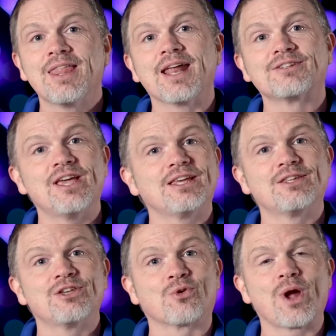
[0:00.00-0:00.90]
That'll take
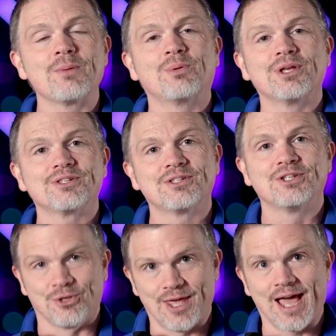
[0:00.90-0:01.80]
you to the right place to
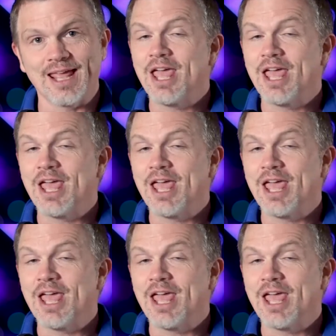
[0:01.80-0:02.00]
do that.